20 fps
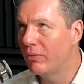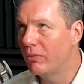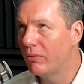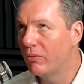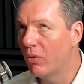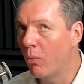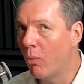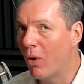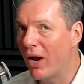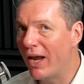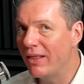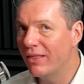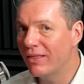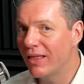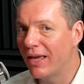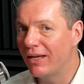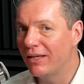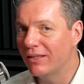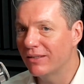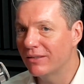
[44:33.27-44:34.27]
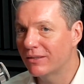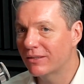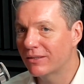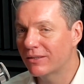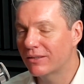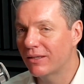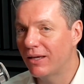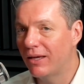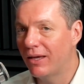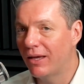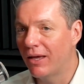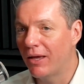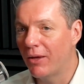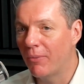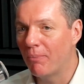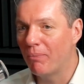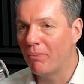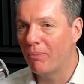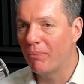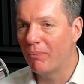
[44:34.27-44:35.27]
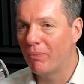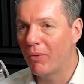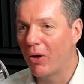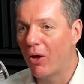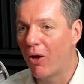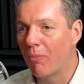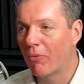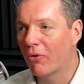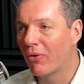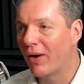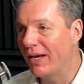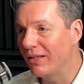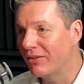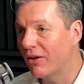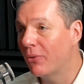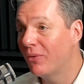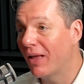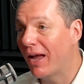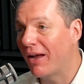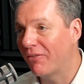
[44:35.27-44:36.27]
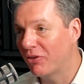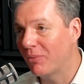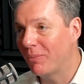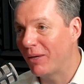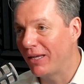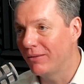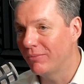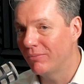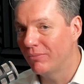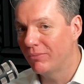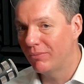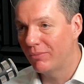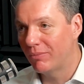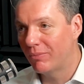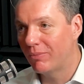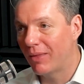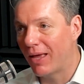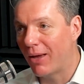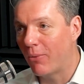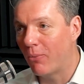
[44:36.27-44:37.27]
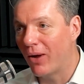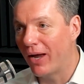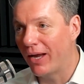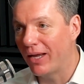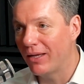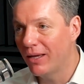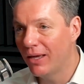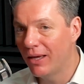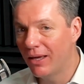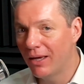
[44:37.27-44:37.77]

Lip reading: the way things operate don't have to be that way.